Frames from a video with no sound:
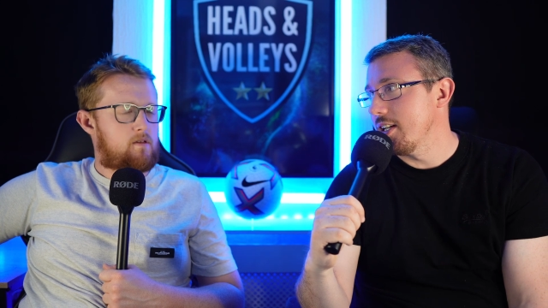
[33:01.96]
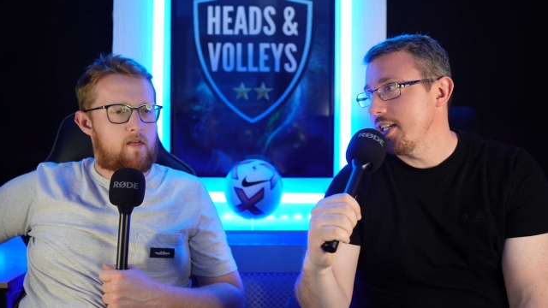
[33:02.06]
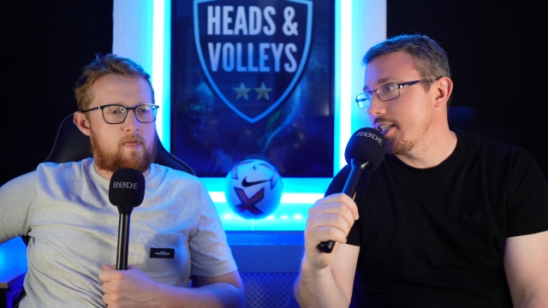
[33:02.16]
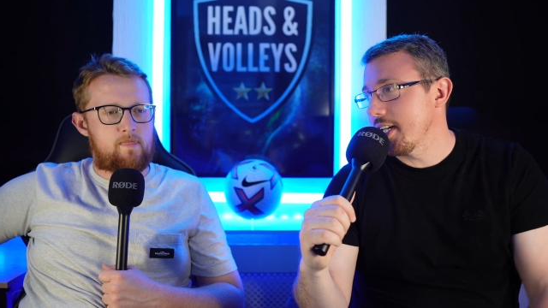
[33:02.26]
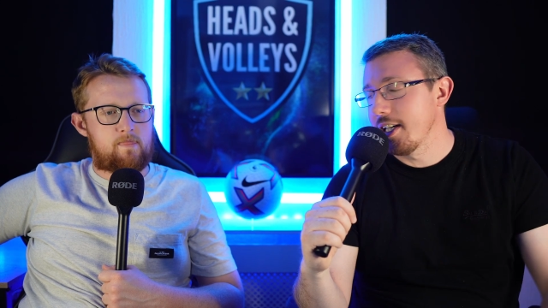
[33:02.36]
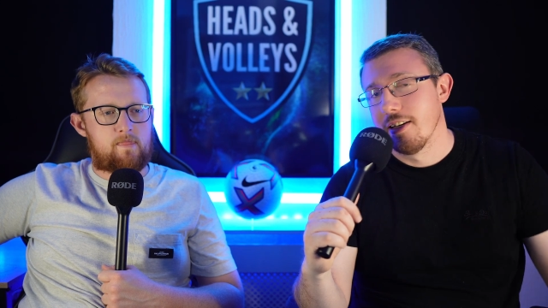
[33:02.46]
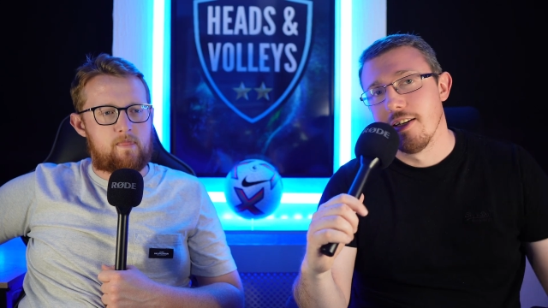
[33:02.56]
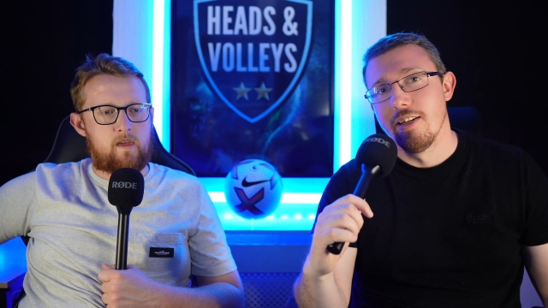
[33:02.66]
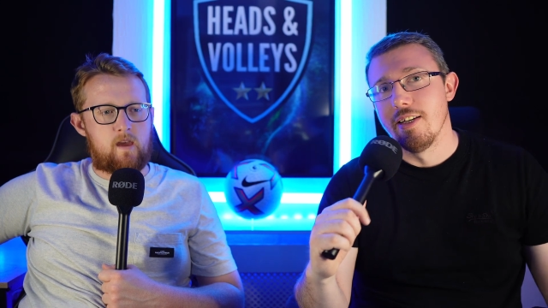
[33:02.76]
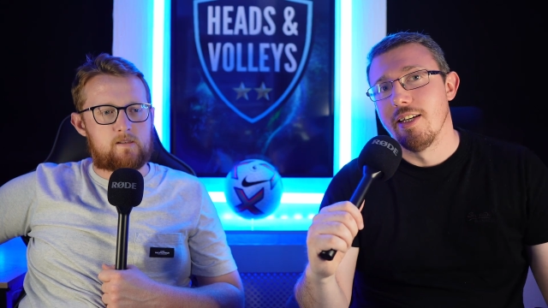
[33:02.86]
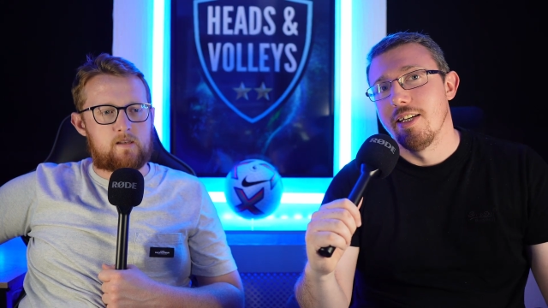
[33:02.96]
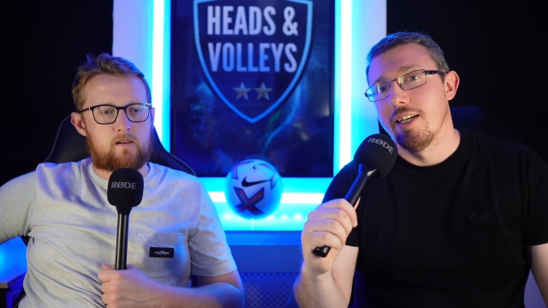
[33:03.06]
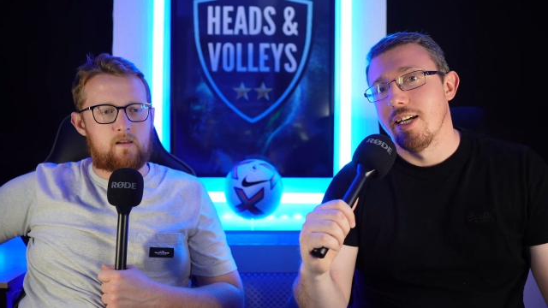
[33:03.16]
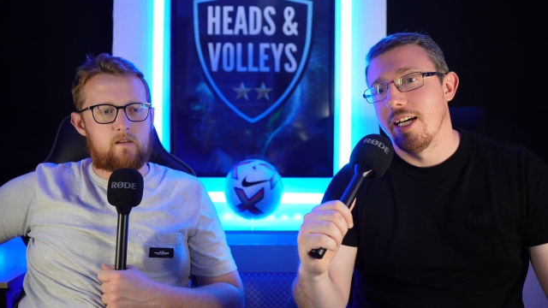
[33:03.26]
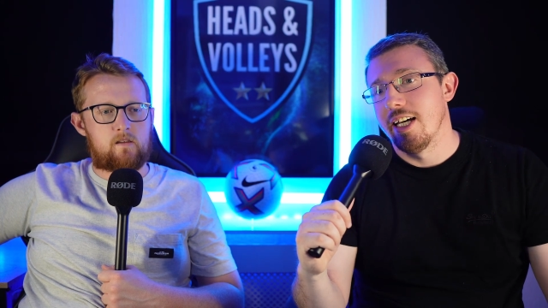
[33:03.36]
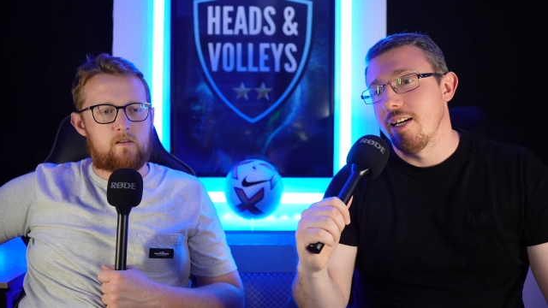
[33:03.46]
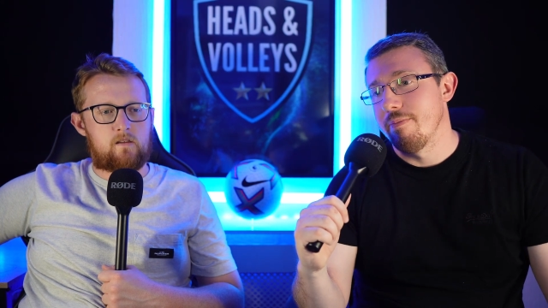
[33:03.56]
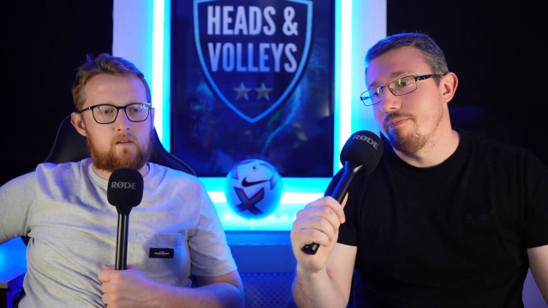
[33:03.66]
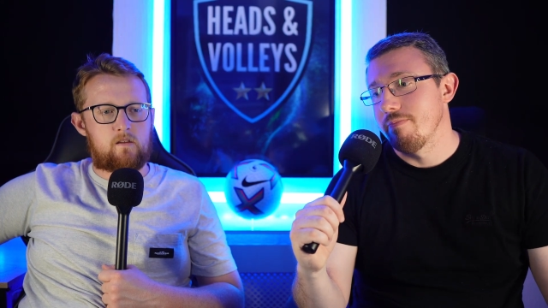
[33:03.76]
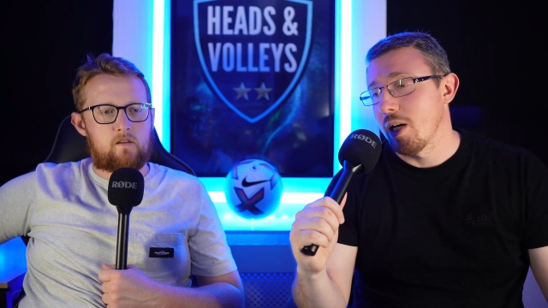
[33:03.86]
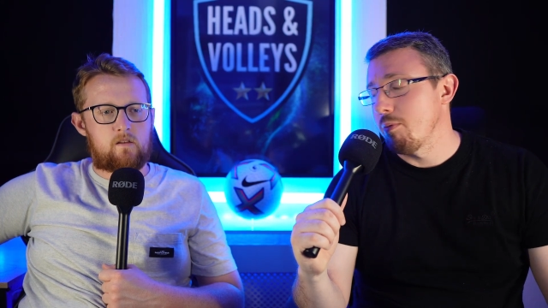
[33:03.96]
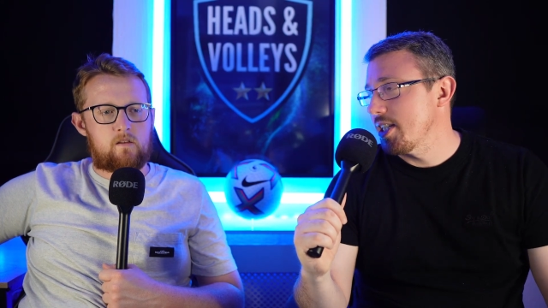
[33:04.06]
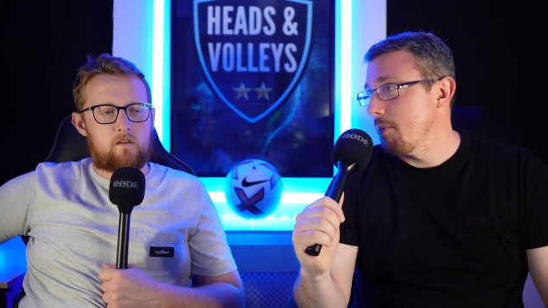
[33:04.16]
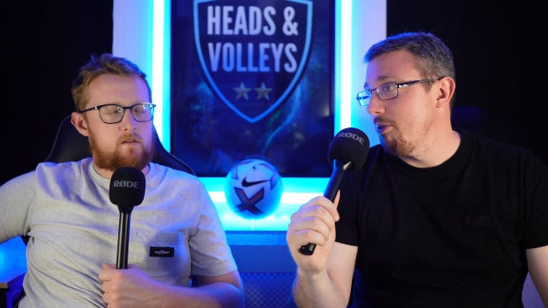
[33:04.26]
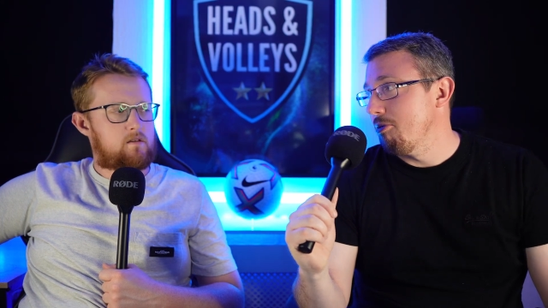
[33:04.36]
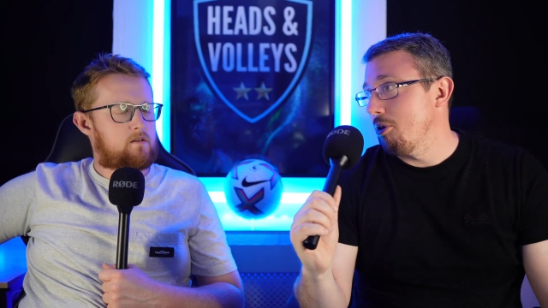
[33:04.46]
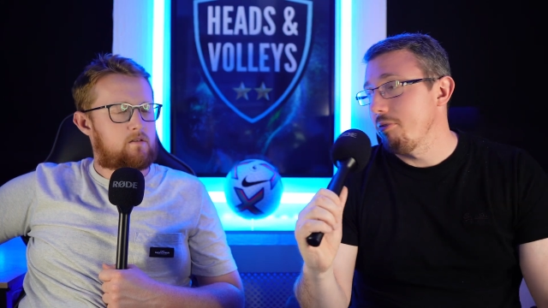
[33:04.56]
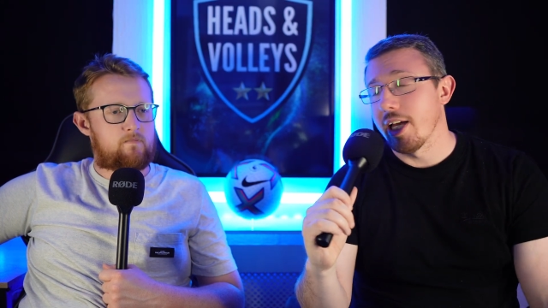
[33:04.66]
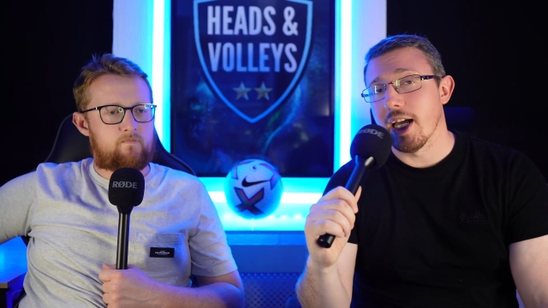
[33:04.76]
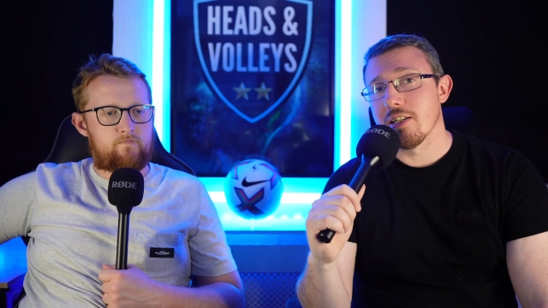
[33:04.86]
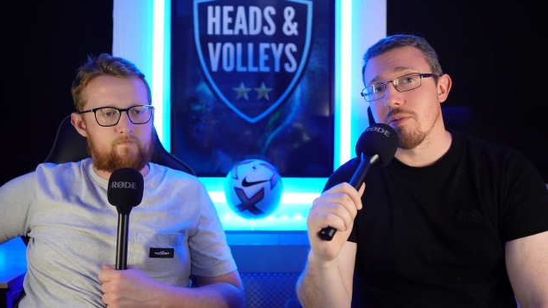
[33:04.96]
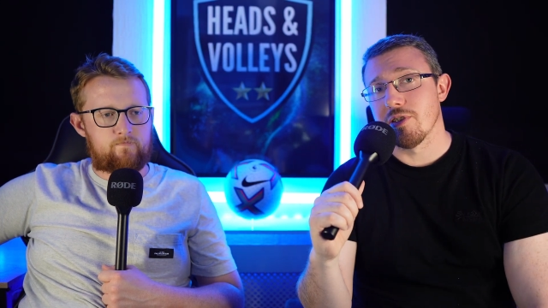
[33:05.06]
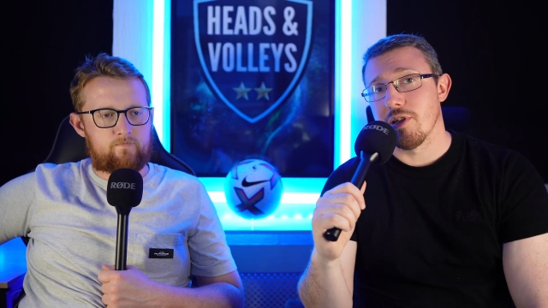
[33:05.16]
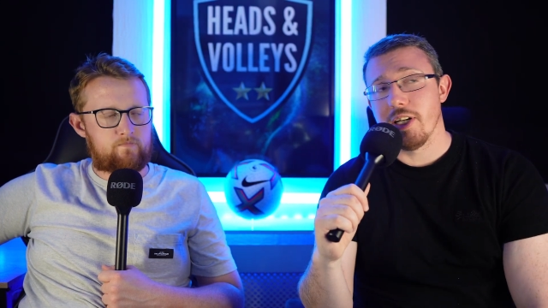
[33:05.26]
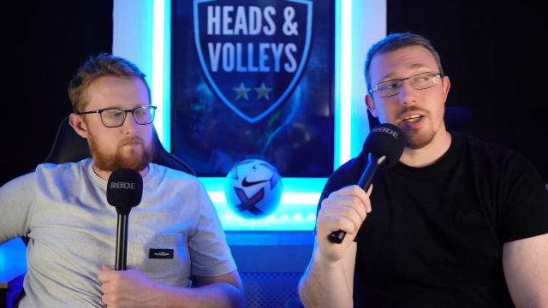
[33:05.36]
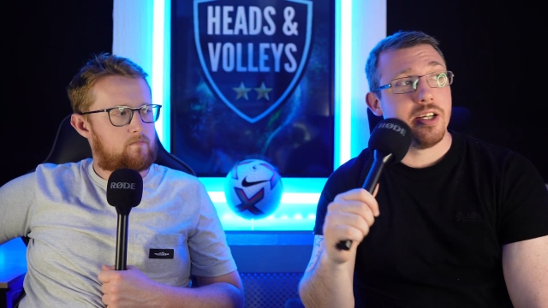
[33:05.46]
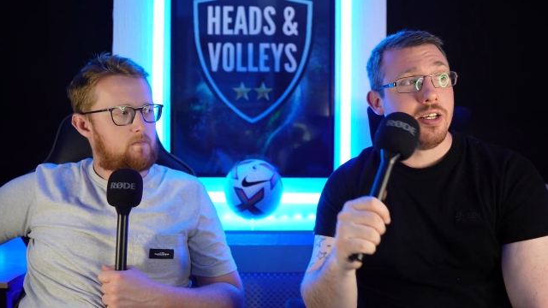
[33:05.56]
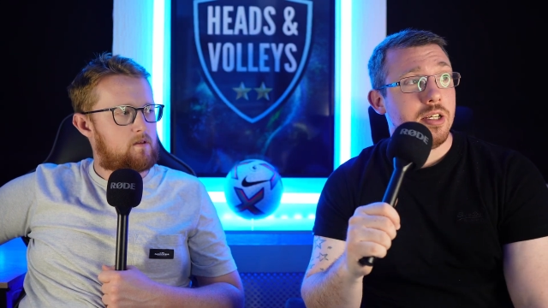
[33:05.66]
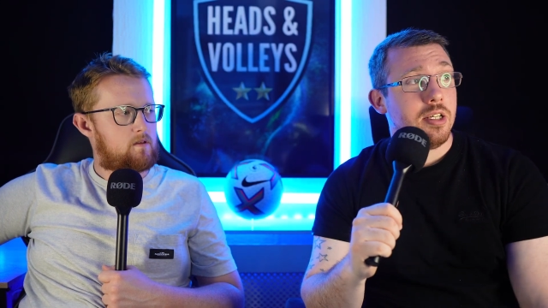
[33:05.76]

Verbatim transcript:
Speaker 1: Olise. Yeah, exactly. Like we said before, if they get a top striker,